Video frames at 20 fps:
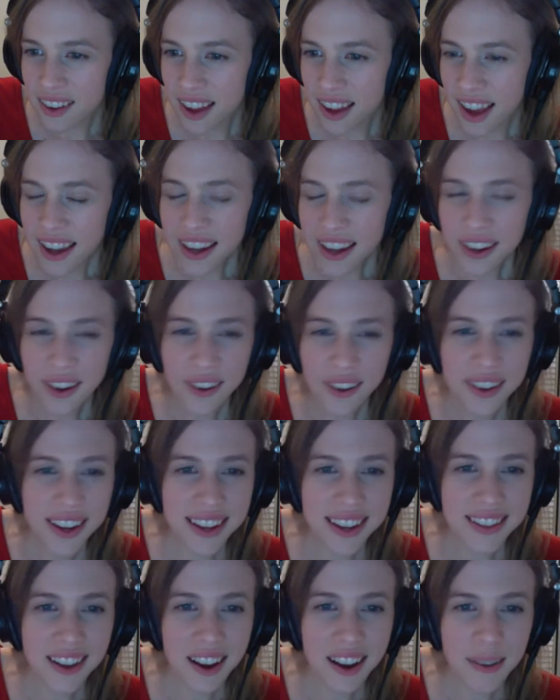you know you
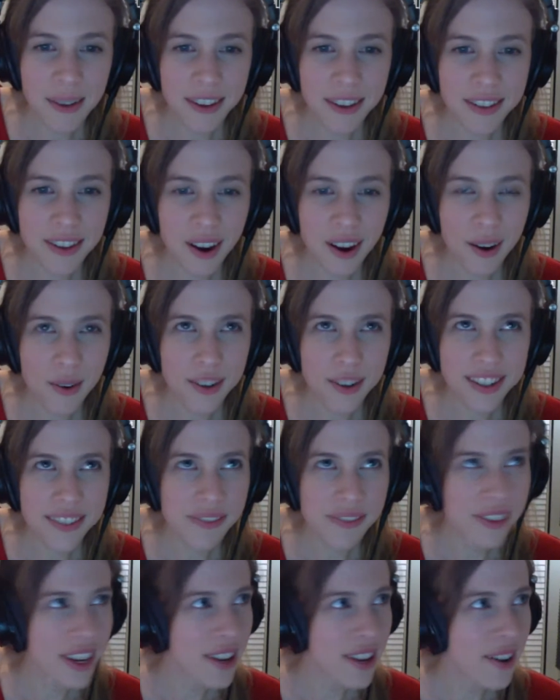guys talk about star wars
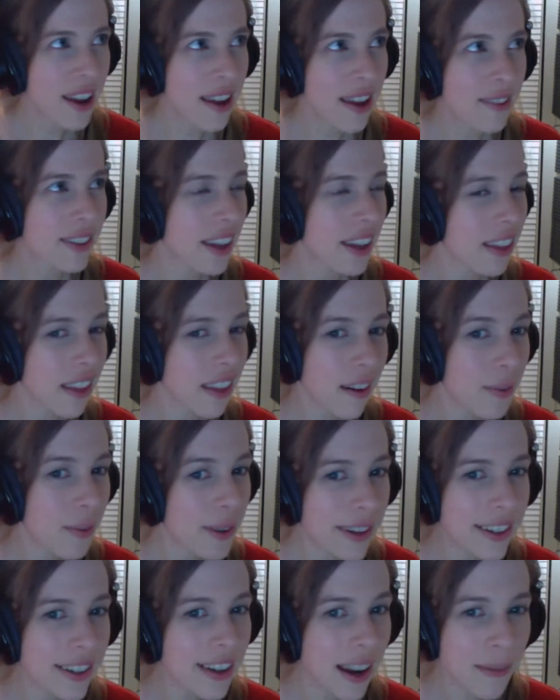and video games i thought we were
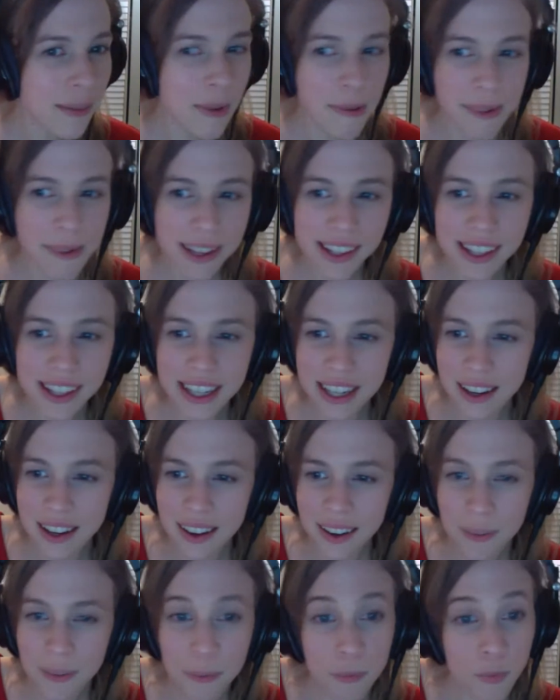going to talk about melody
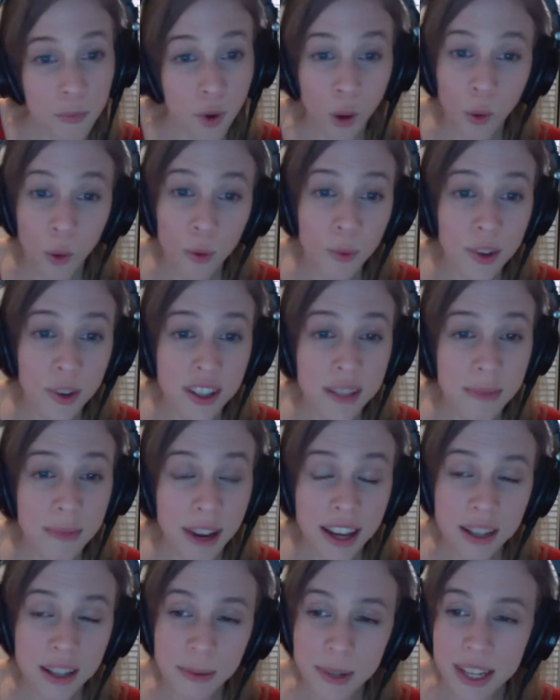no one wants
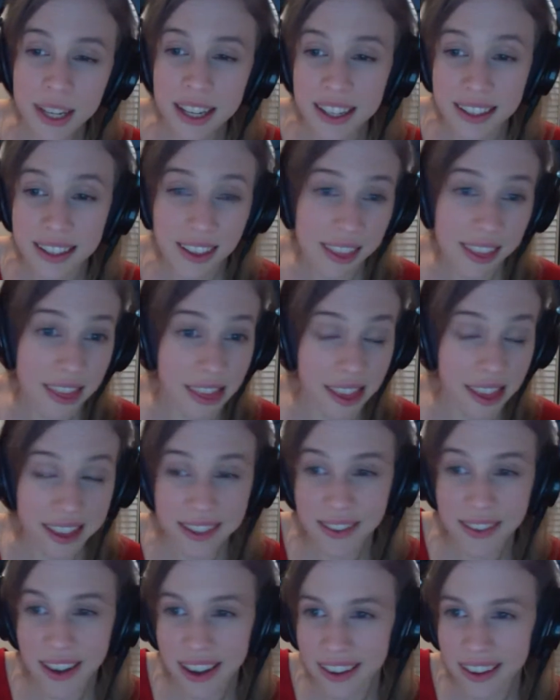my expertise
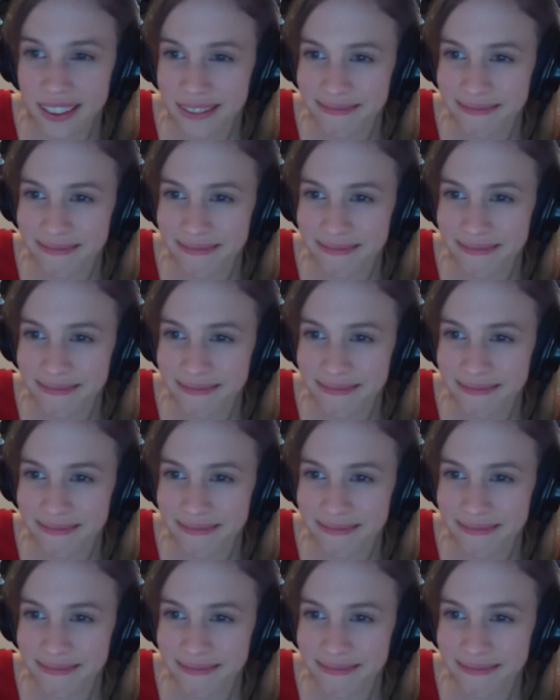that's fine